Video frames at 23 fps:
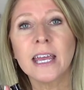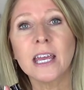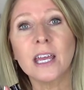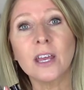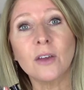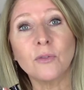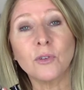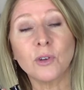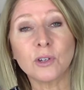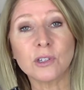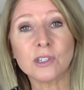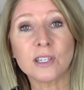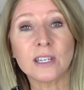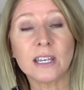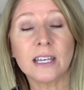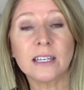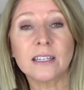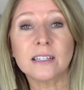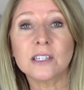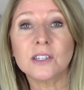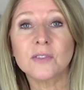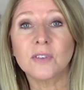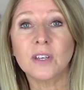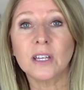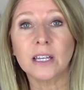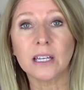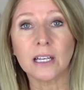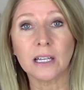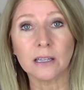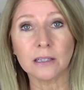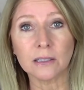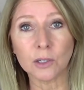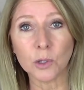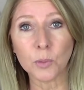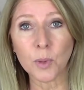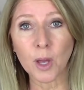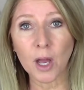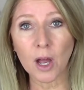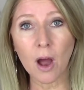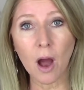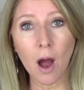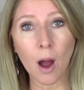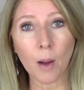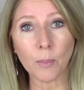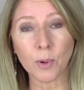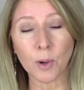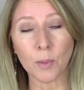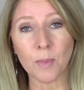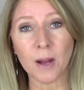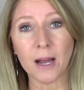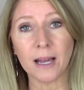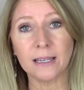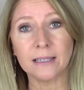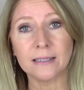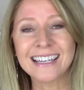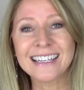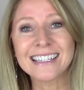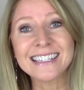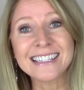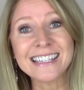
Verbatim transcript: if your skin is feeling a little bit compromised.